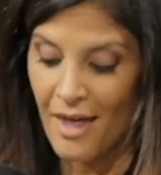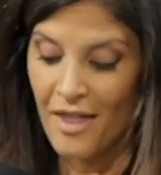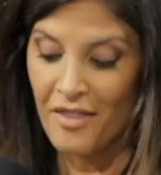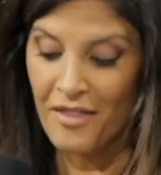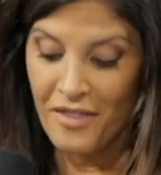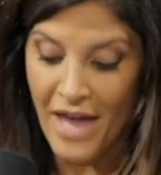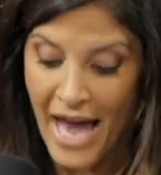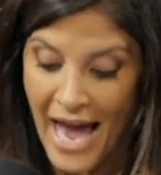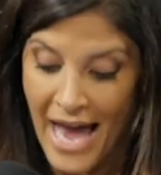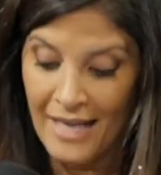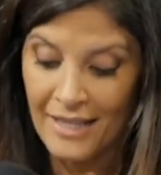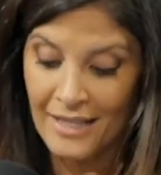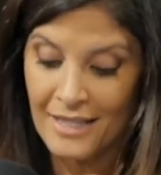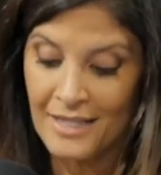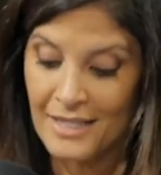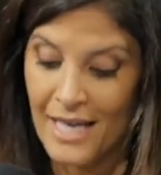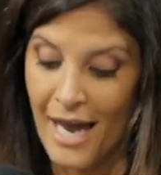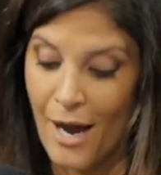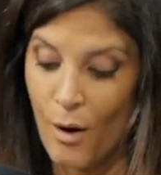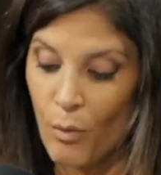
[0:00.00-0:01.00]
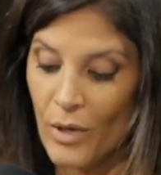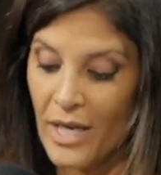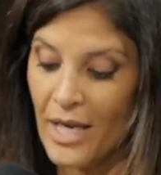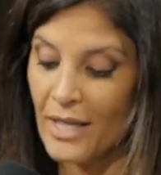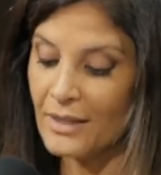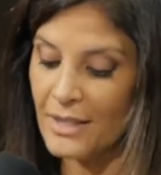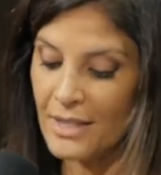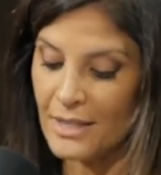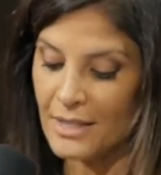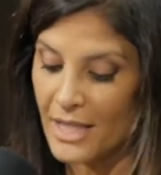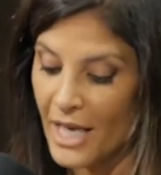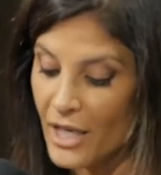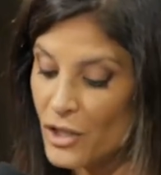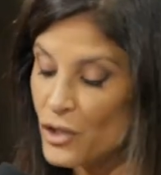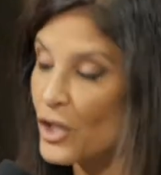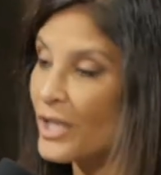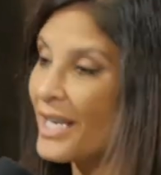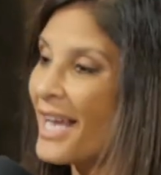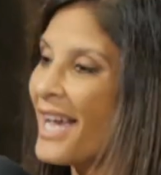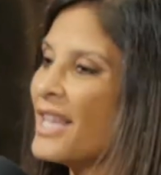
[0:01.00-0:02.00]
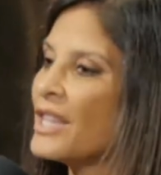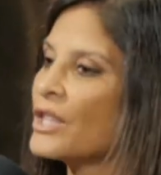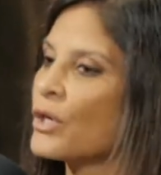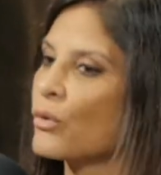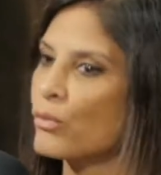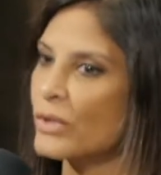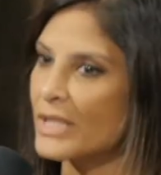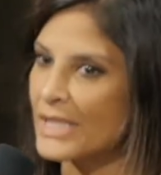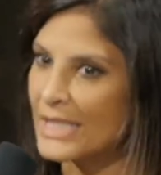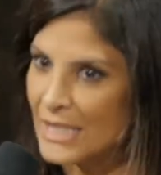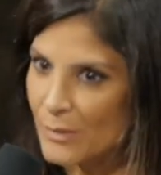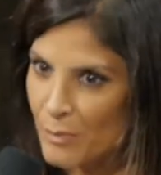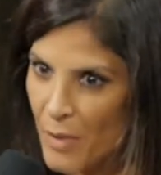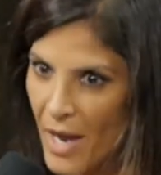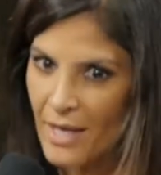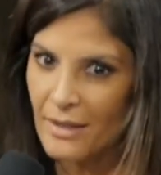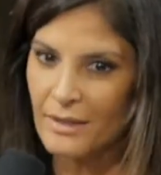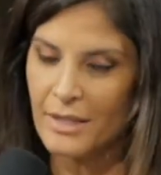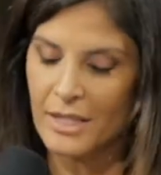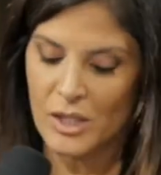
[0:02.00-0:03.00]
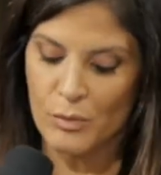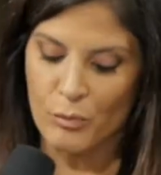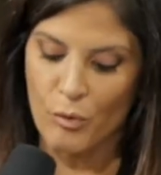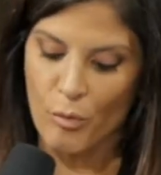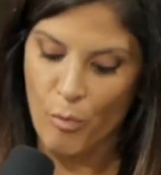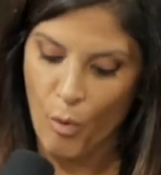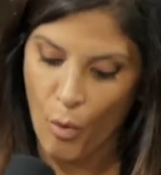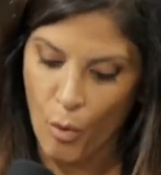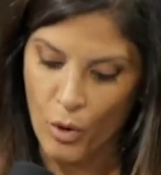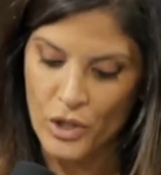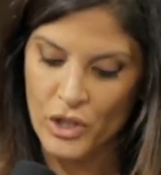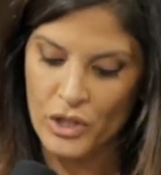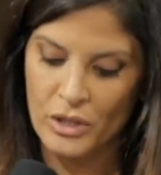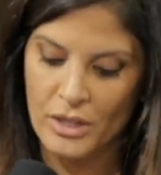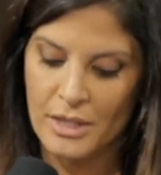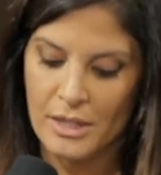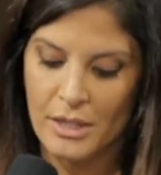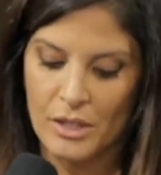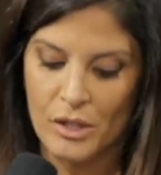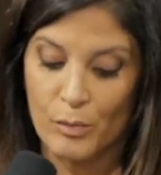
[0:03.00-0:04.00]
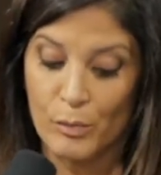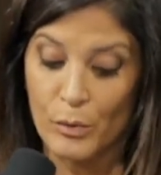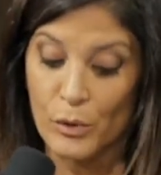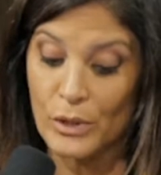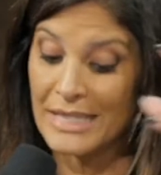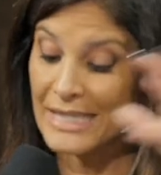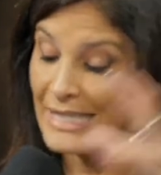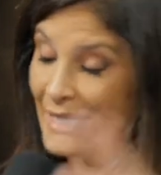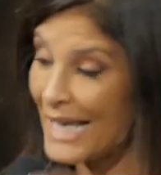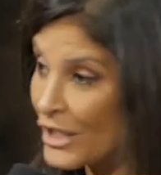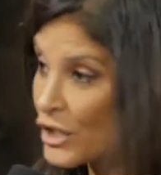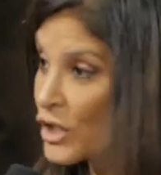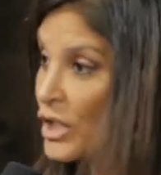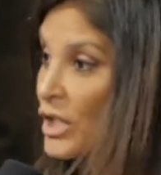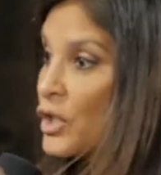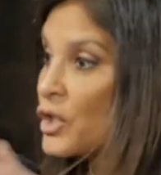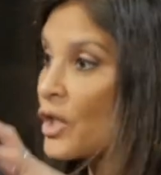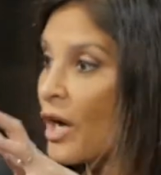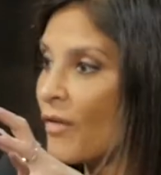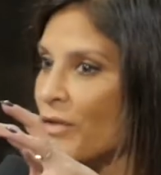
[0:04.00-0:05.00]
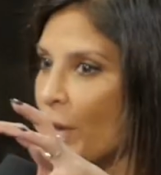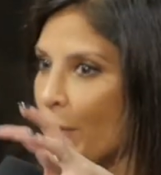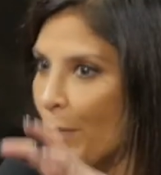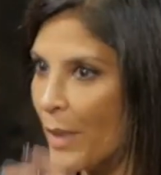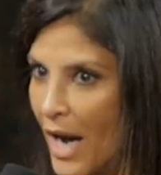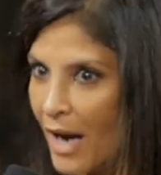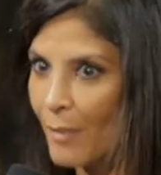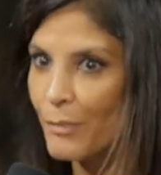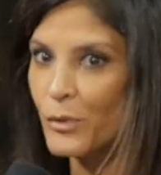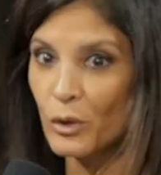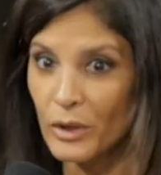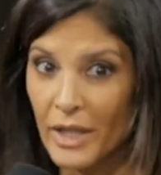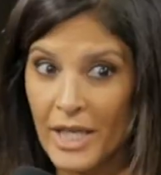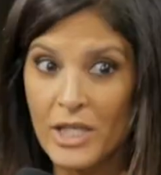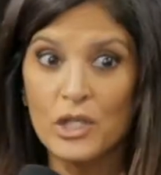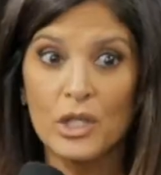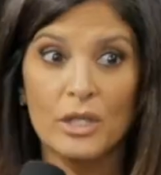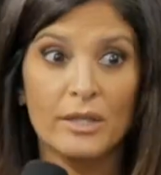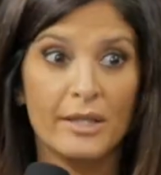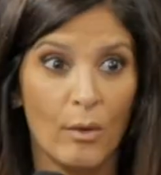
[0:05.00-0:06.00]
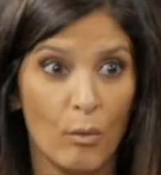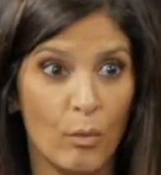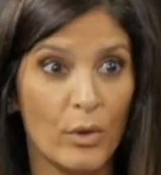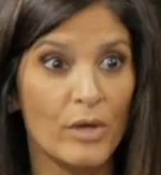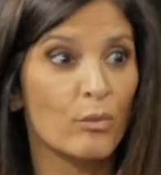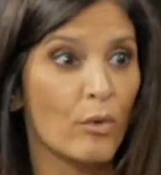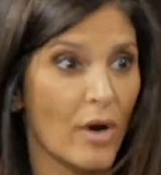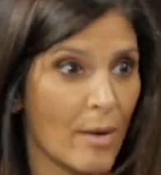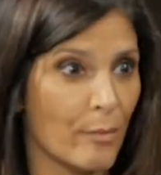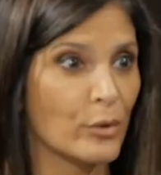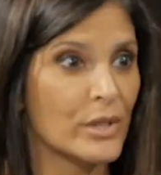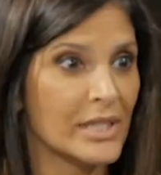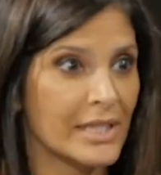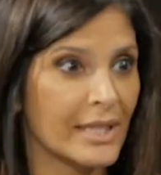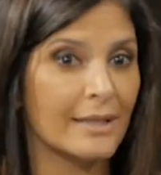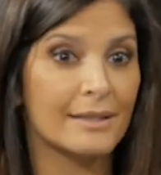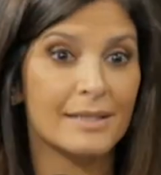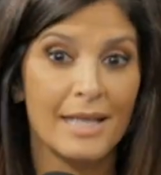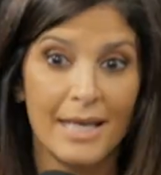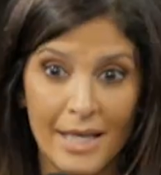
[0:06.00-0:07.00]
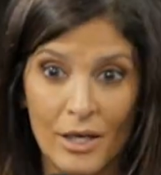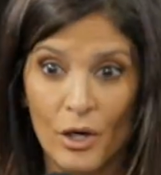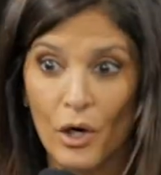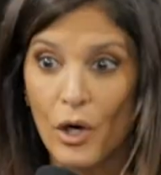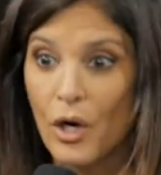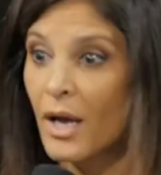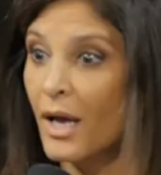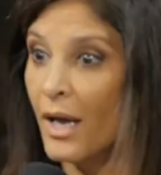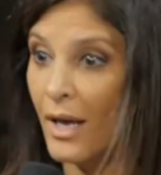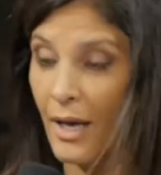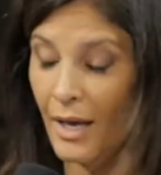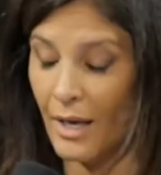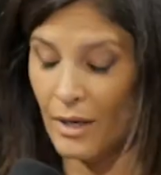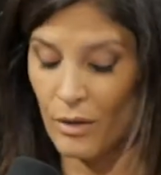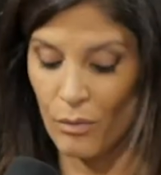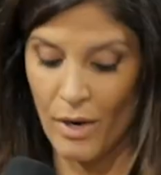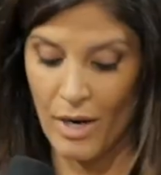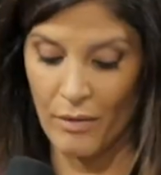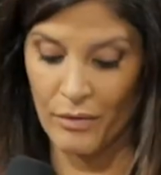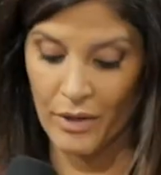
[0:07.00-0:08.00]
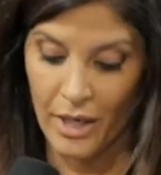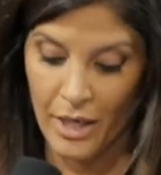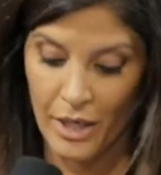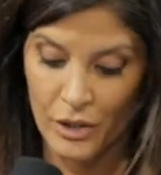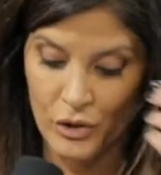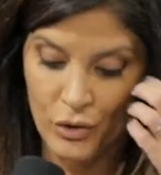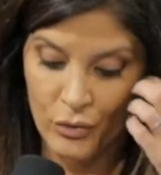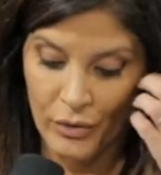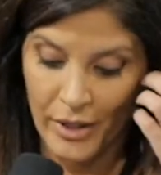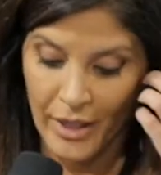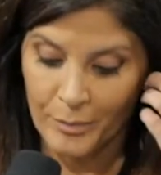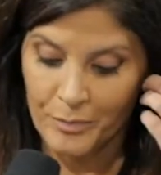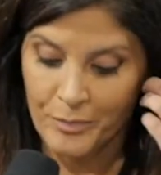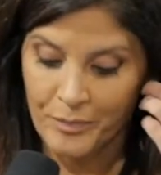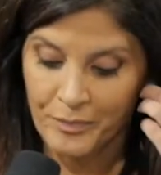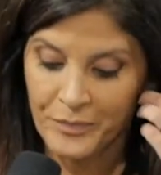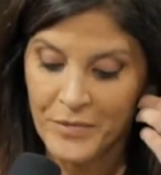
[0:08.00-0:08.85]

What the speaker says: That is how we get the attention and the respect that is proportionate to the percentage of the population that we represent here and around the country.